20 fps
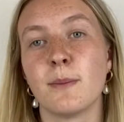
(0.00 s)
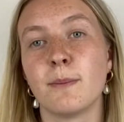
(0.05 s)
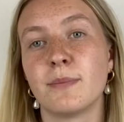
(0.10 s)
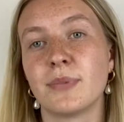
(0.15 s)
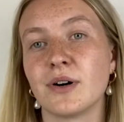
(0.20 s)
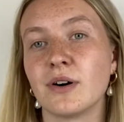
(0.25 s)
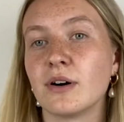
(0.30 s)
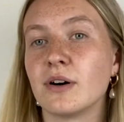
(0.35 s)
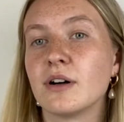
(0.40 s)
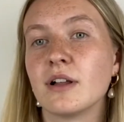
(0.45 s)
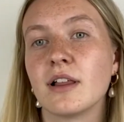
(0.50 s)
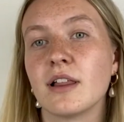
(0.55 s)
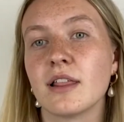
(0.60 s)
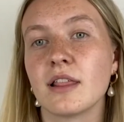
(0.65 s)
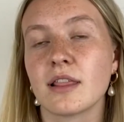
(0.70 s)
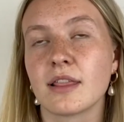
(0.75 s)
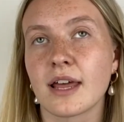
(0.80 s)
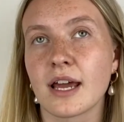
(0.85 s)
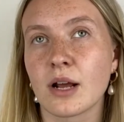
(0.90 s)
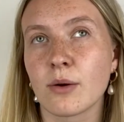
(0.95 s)
but
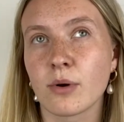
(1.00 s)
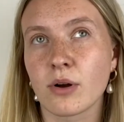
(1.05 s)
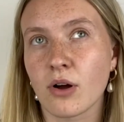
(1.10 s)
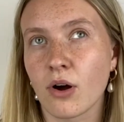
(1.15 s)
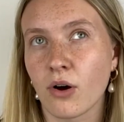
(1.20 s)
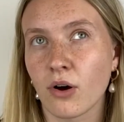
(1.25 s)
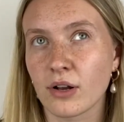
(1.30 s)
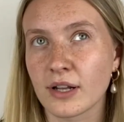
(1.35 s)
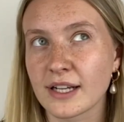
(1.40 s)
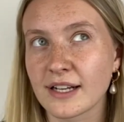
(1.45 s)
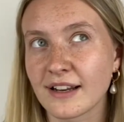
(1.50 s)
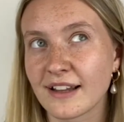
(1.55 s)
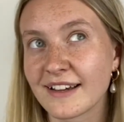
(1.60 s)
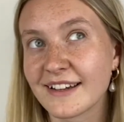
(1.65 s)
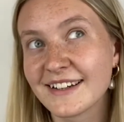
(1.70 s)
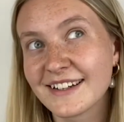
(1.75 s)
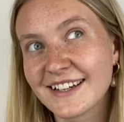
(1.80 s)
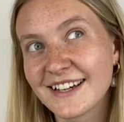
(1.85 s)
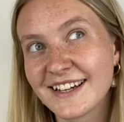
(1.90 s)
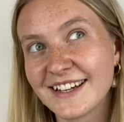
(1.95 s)
they were calling
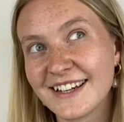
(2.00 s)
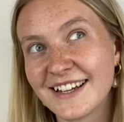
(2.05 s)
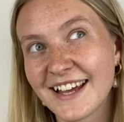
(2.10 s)
like